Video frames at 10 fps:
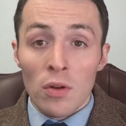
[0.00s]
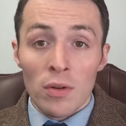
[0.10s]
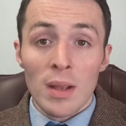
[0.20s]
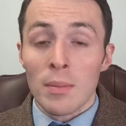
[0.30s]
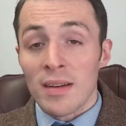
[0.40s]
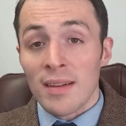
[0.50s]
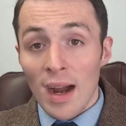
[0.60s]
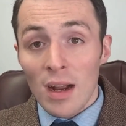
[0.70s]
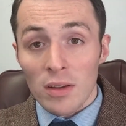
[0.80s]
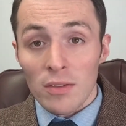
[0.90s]
your name
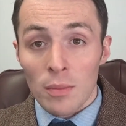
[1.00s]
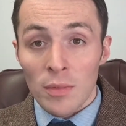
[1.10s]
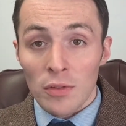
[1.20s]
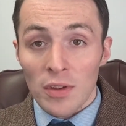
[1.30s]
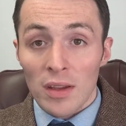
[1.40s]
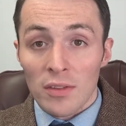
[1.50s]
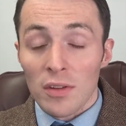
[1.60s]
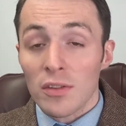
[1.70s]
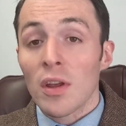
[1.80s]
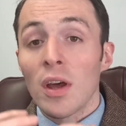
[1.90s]
entirely from those
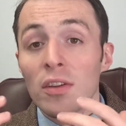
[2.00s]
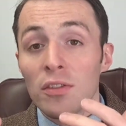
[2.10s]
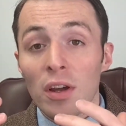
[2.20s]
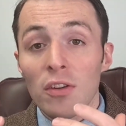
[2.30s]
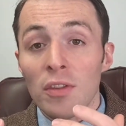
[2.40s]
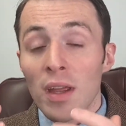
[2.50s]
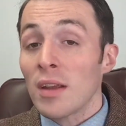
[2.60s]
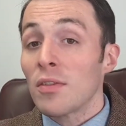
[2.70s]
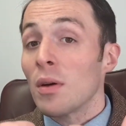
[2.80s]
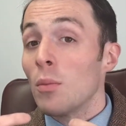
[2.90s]
assets, such that
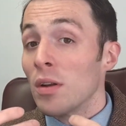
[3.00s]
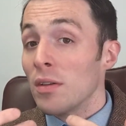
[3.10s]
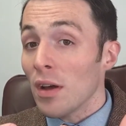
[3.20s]
if someone